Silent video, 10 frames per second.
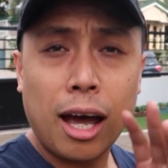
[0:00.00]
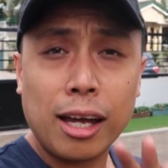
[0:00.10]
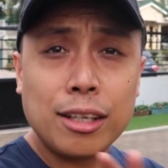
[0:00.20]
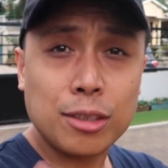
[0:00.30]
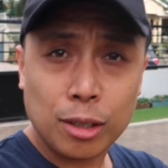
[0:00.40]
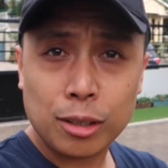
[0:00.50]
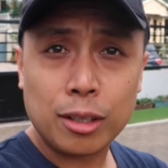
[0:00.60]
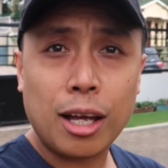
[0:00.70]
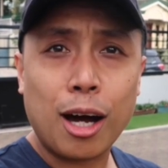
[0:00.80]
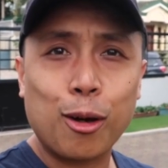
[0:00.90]
I
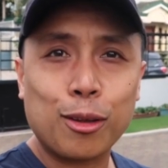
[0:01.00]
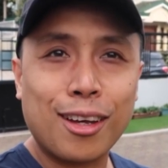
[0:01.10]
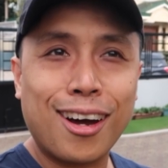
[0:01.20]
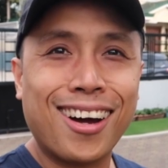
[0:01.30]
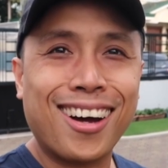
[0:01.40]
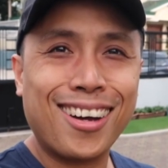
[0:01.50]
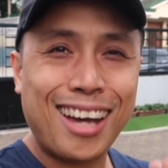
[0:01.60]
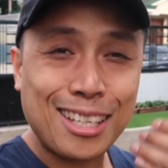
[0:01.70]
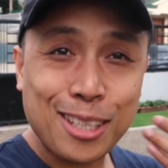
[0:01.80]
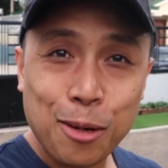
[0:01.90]
started out
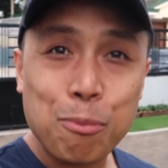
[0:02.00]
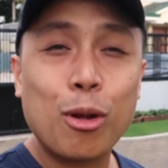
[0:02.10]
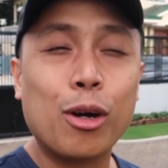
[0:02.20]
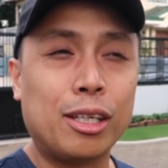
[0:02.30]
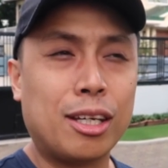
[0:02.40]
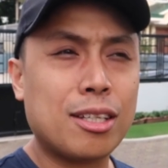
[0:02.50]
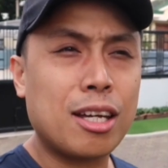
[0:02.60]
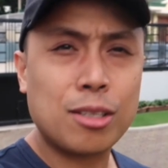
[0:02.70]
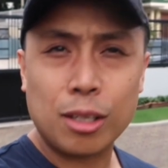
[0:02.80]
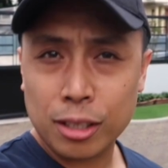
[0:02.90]
as an employee. As
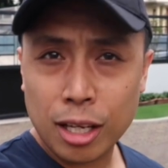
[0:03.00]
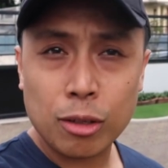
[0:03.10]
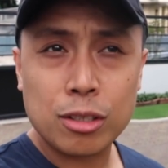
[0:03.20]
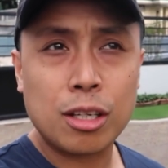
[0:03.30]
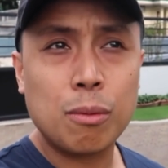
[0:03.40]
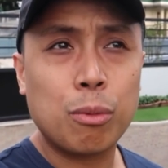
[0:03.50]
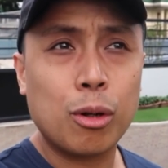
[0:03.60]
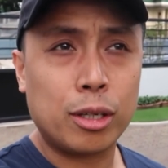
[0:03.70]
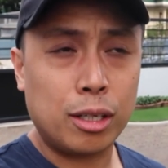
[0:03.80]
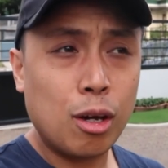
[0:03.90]
I started out as an
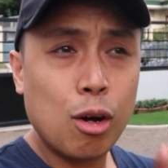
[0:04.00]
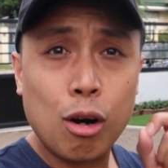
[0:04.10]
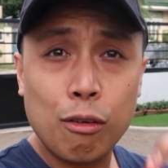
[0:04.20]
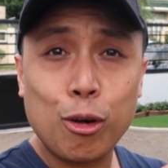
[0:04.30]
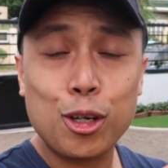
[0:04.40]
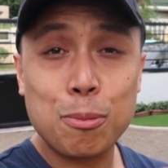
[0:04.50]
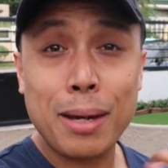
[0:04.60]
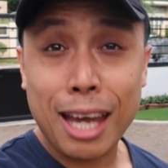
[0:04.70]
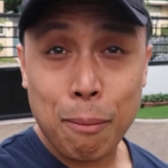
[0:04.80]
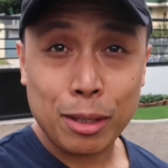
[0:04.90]
employee, of course,
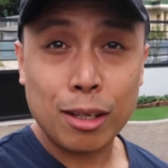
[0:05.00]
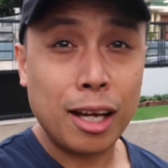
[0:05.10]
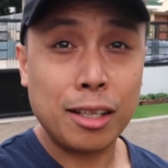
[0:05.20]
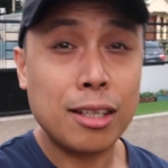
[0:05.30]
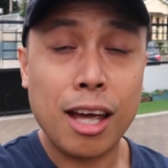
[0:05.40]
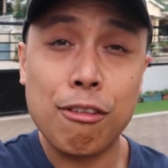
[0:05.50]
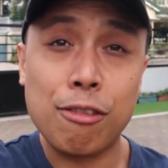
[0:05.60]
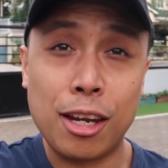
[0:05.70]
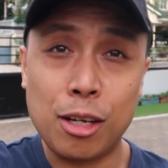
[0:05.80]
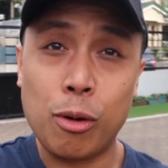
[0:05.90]
my capital, I didn't
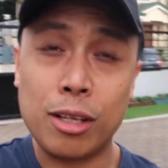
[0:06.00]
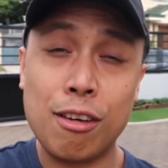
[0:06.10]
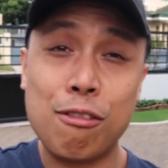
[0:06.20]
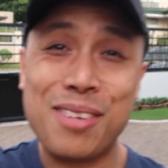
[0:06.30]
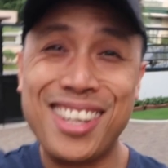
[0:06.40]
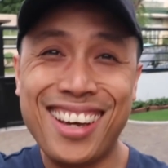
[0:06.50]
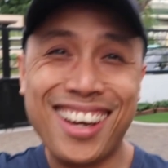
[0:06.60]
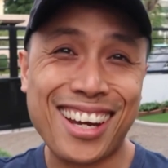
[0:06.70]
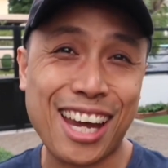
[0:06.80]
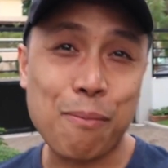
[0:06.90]
have anyone give me
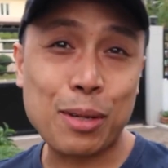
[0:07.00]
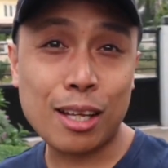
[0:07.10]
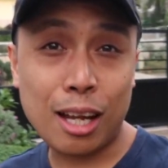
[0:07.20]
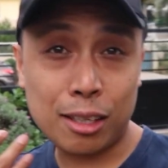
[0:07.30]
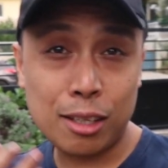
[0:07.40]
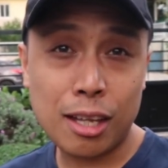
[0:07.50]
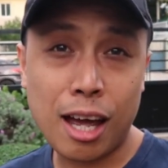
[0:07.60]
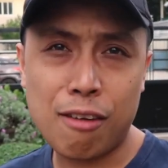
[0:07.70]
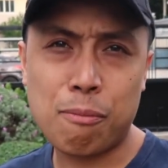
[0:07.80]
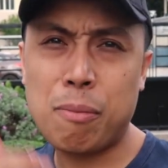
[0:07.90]
capital. I didn't
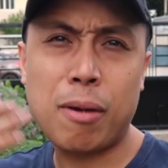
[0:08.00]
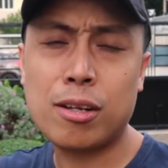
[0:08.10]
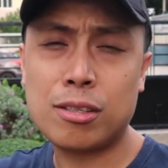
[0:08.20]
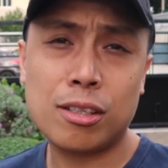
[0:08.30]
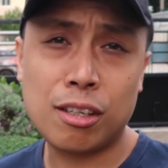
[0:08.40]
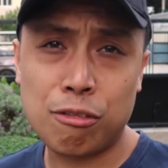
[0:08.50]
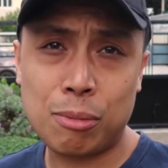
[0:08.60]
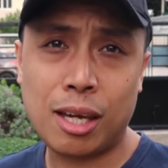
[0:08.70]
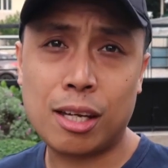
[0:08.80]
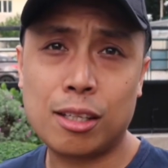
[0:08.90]
have, my parents didn't
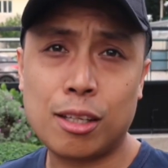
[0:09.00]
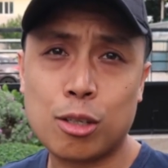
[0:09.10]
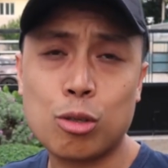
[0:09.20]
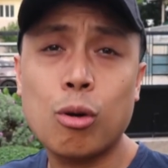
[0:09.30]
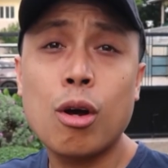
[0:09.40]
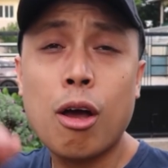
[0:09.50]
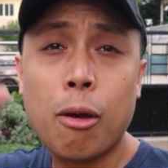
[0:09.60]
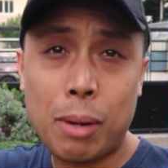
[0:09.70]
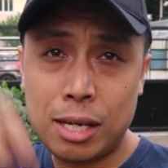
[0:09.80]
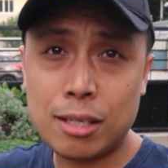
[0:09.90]
give me anything. So
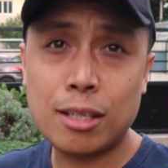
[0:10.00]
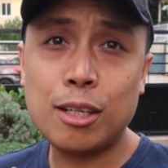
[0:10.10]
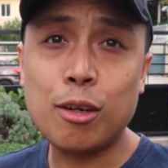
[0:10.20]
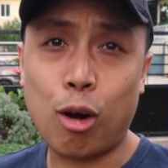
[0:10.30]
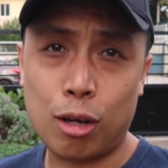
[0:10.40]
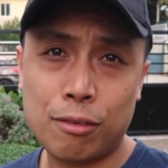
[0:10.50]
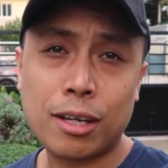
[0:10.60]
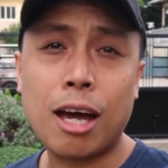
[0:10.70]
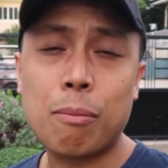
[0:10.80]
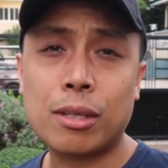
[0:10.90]
basically, all of
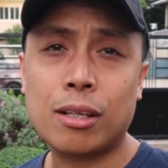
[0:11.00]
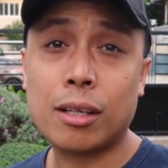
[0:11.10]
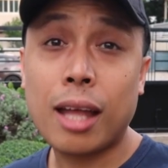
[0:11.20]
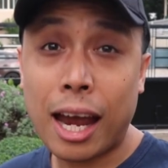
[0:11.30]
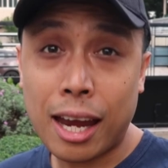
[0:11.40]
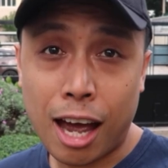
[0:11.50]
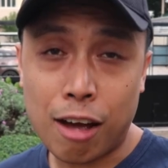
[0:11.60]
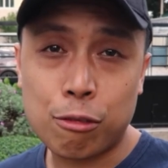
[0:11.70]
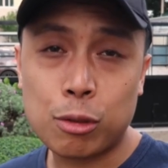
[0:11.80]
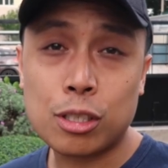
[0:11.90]
the capital that I
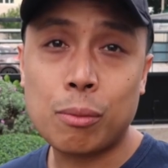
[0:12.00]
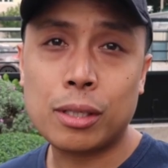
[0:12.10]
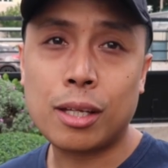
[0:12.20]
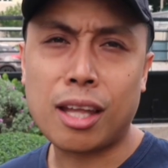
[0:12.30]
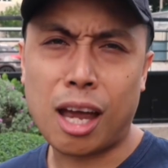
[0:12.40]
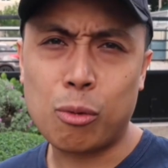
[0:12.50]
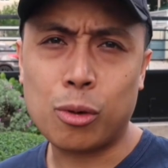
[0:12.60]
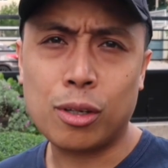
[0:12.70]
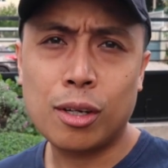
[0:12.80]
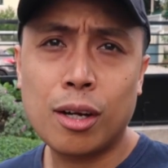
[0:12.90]
have was something that I
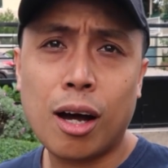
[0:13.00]
would